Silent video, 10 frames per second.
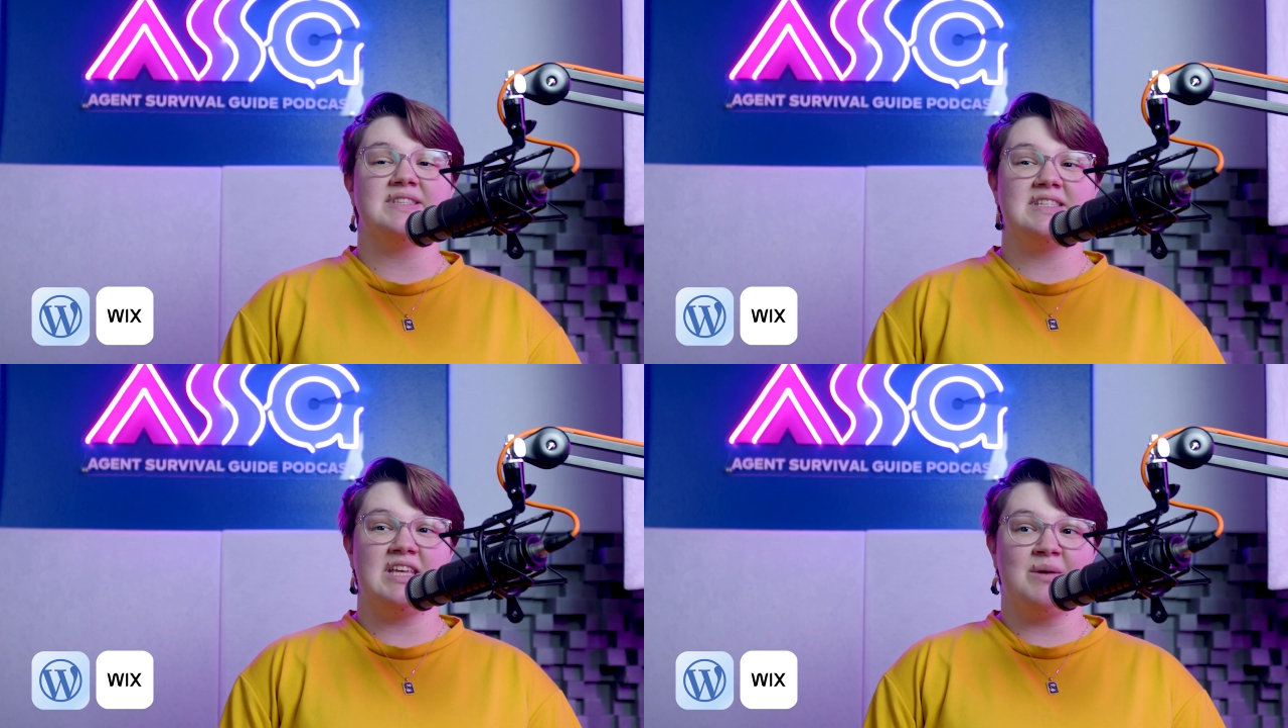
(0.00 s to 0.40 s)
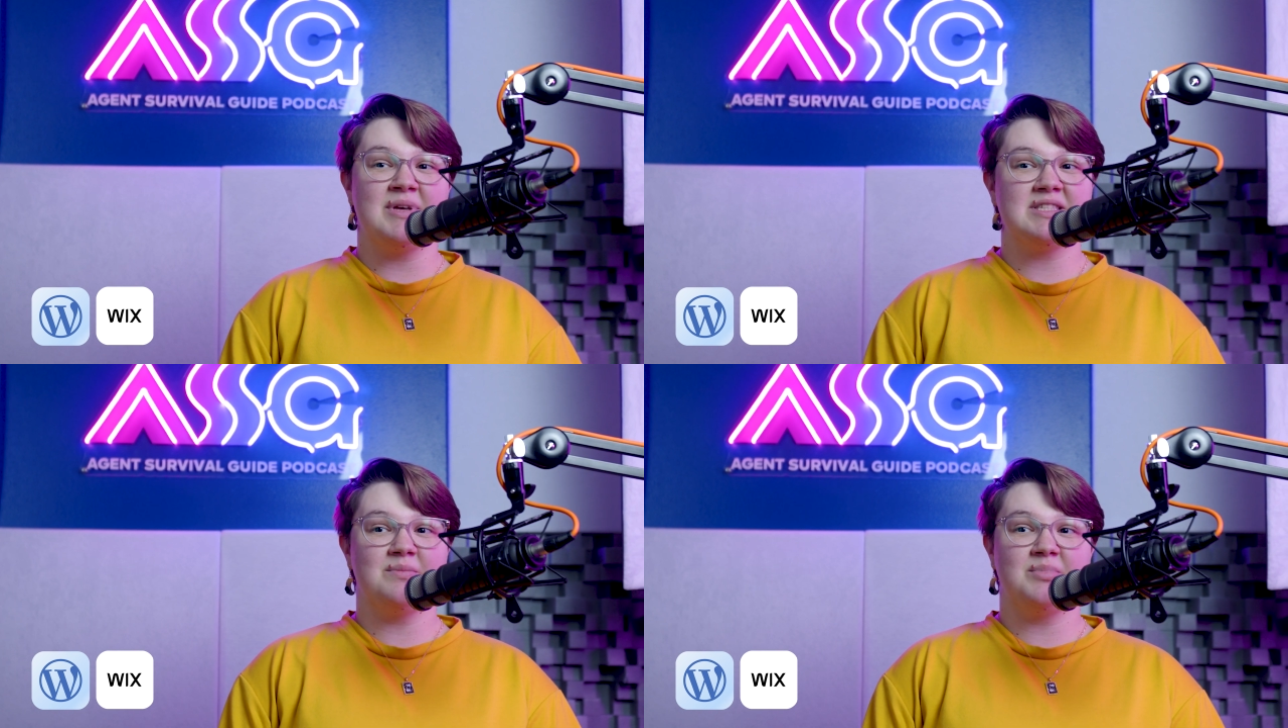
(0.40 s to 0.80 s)
on
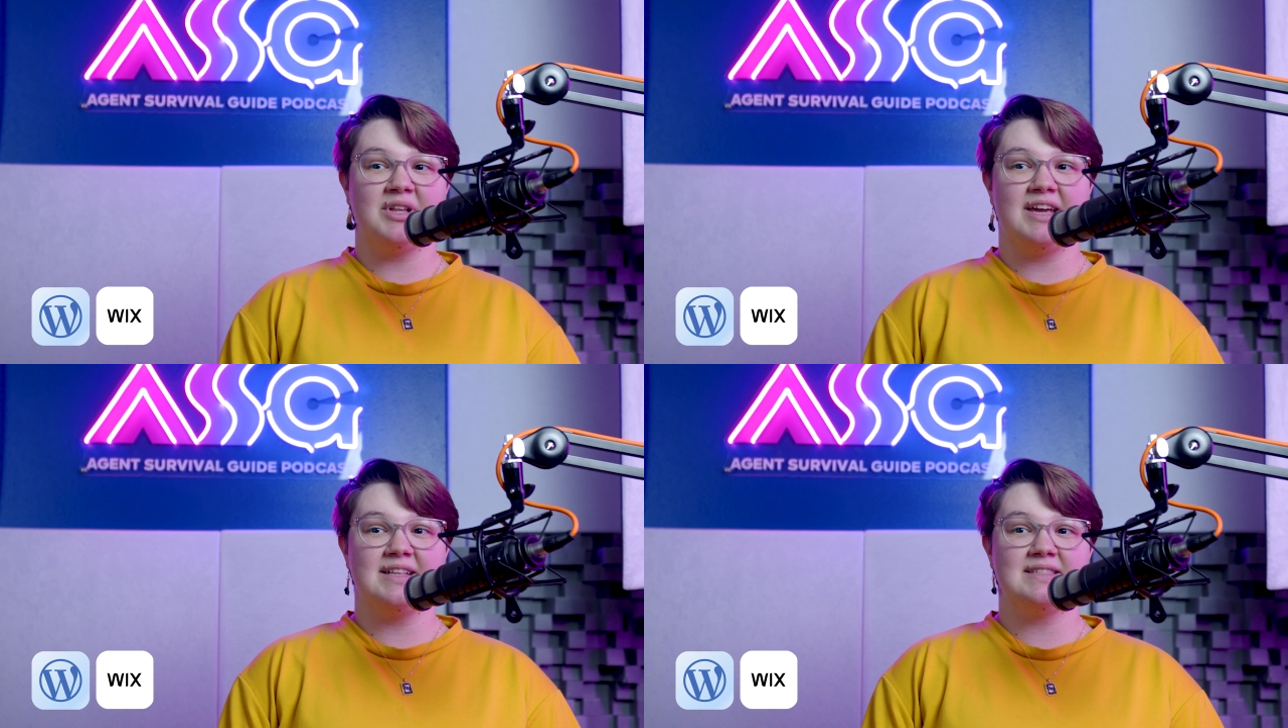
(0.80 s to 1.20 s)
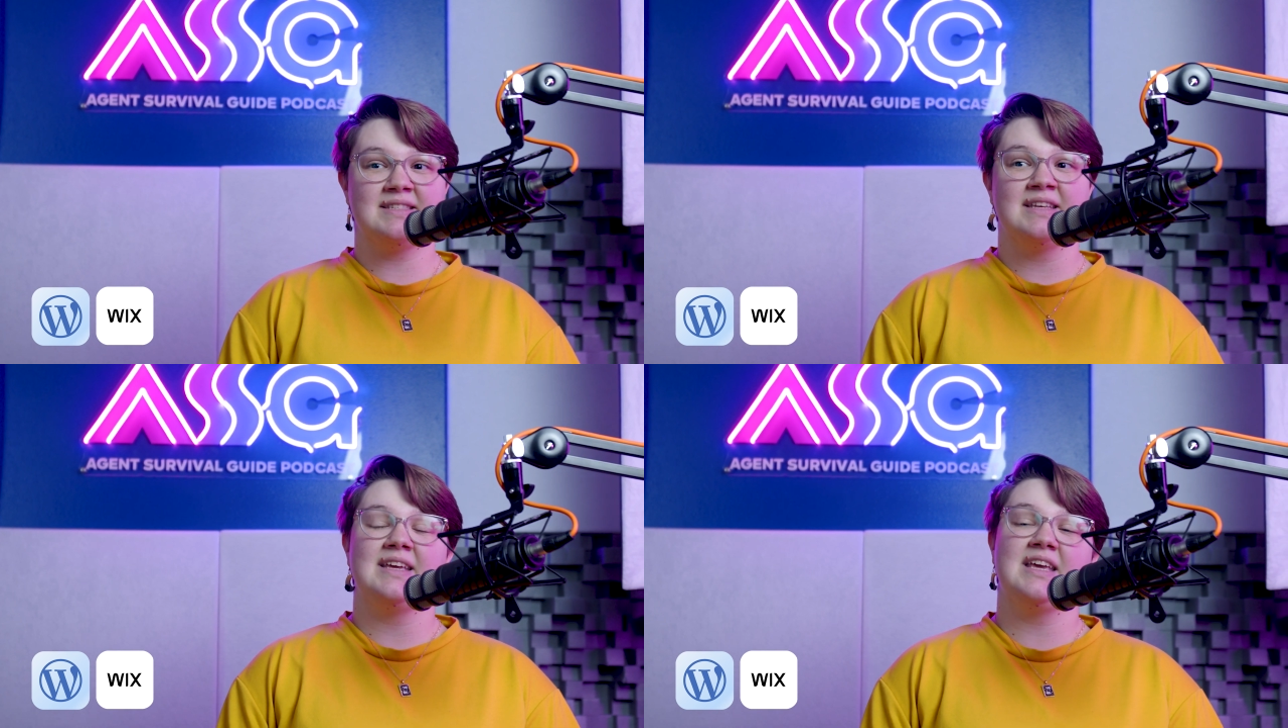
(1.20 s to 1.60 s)
CMS
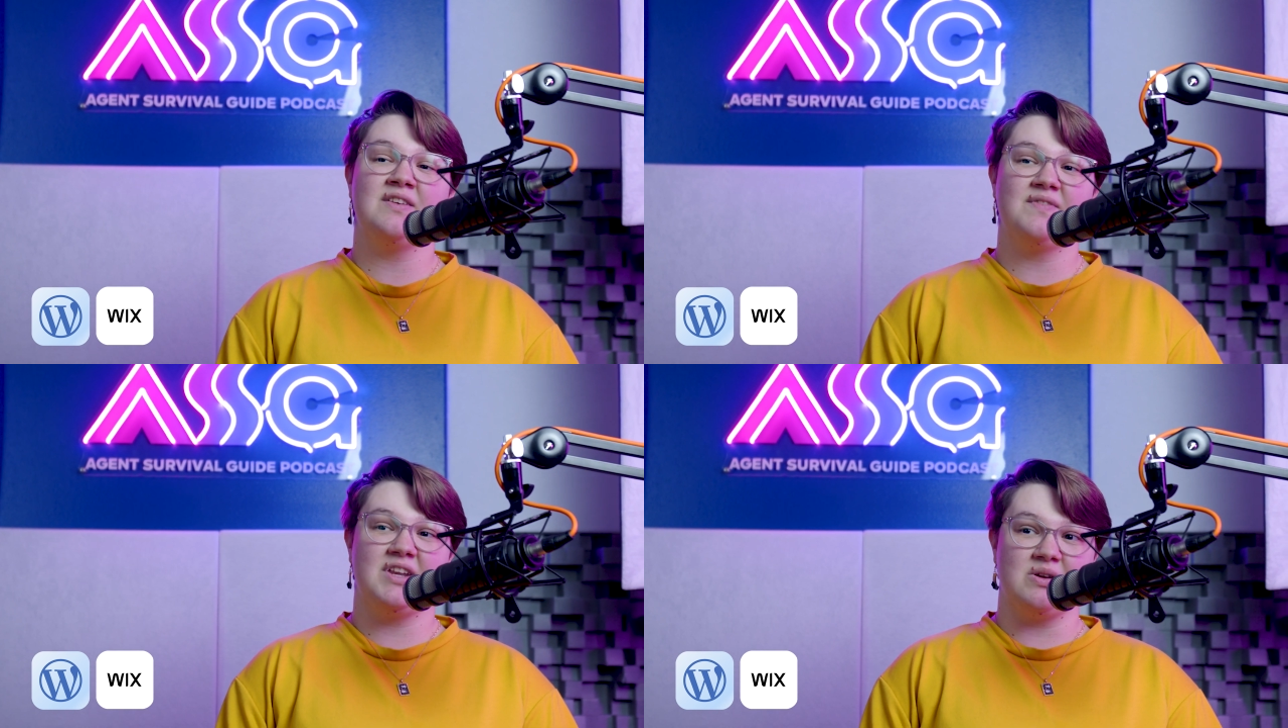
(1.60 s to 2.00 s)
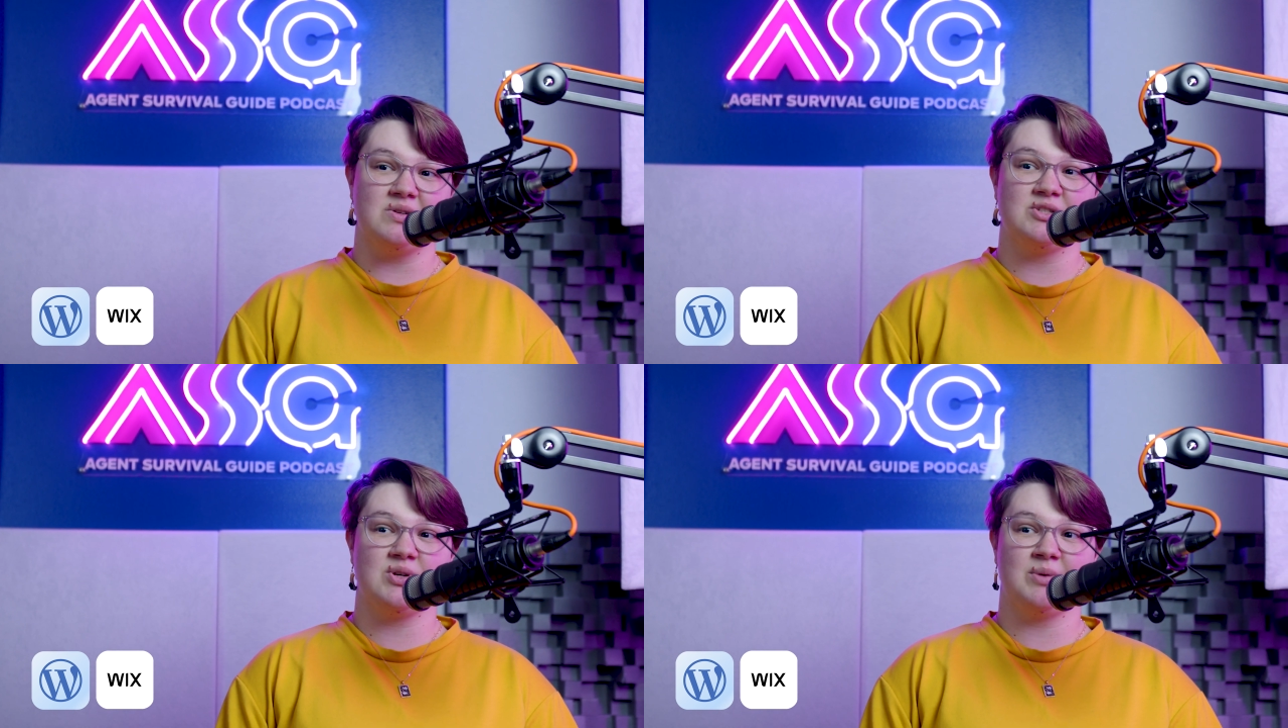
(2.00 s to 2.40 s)
compliance in the
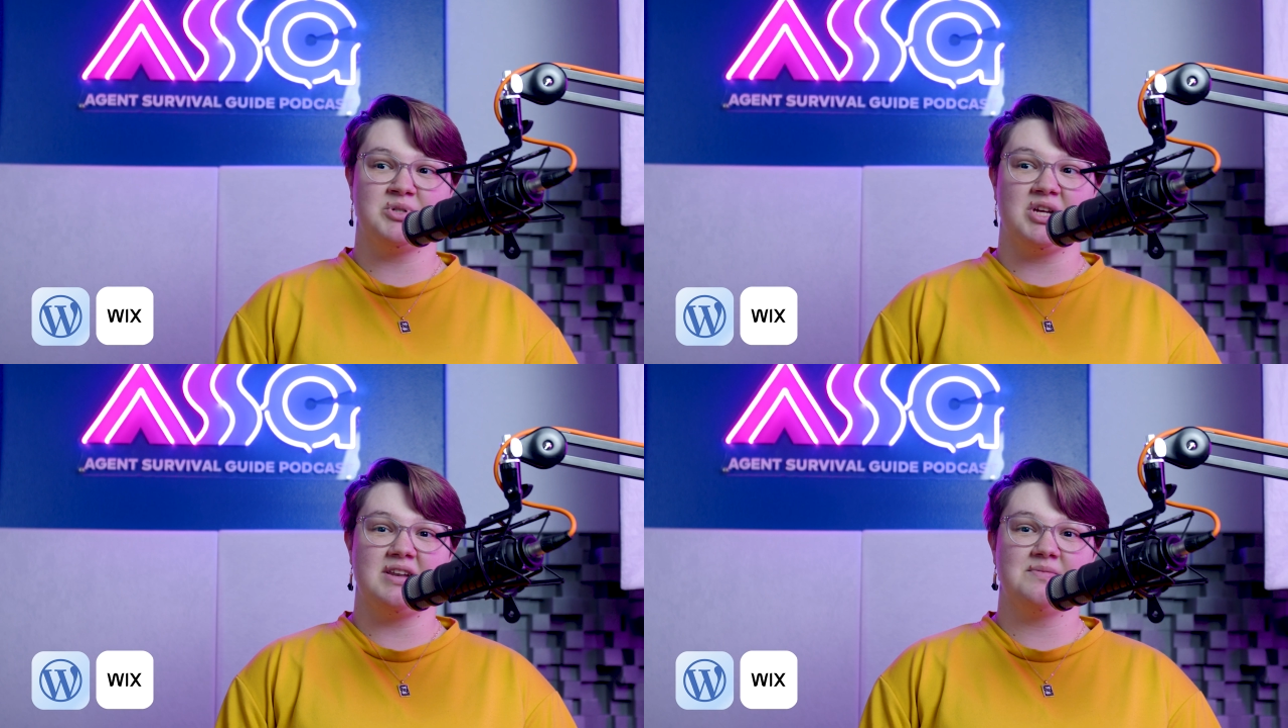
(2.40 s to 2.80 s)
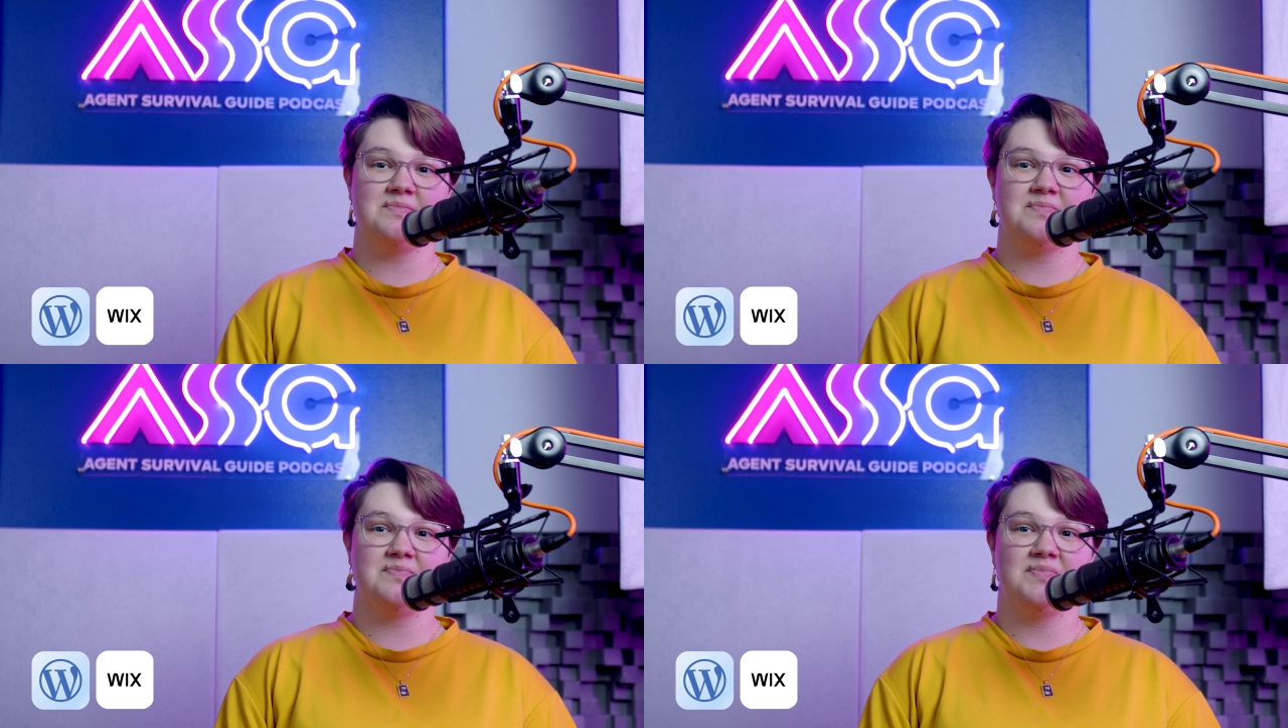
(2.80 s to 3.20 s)
video description.